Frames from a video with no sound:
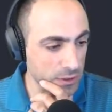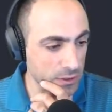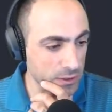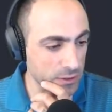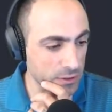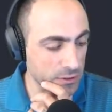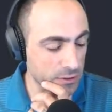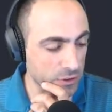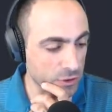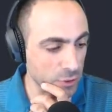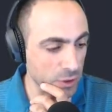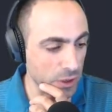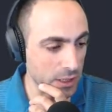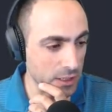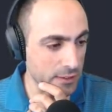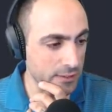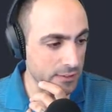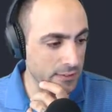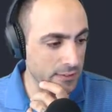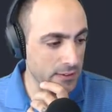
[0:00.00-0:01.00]

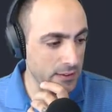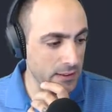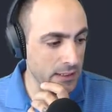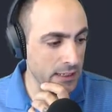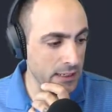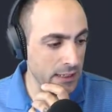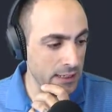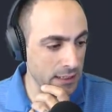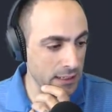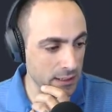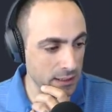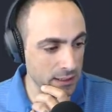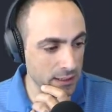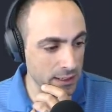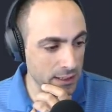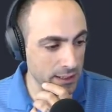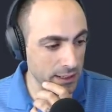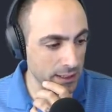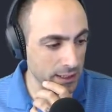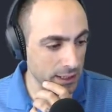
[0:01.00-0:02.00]
structs
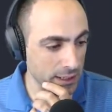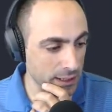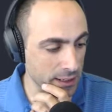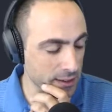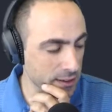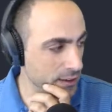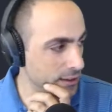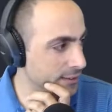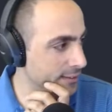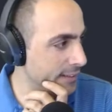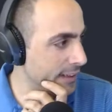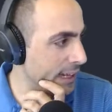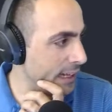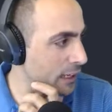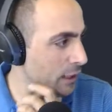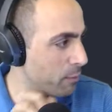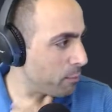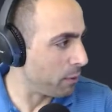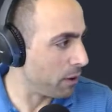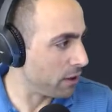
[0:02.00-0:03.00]
and like
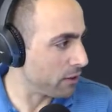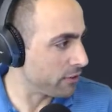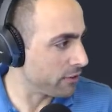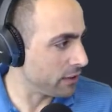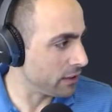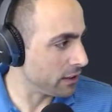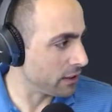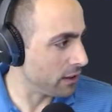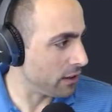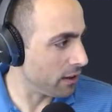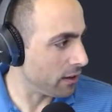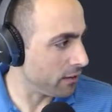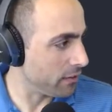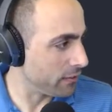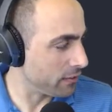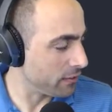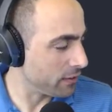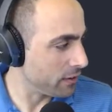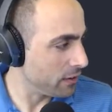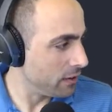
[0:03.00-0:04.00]
static parsing
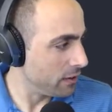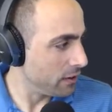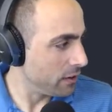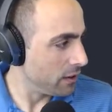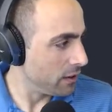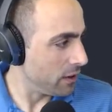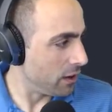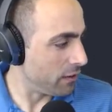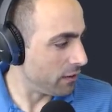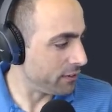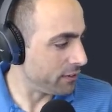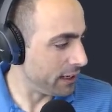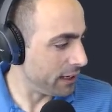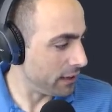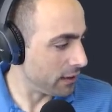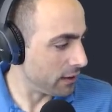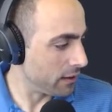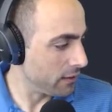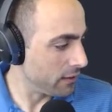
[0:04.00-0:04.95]
of data.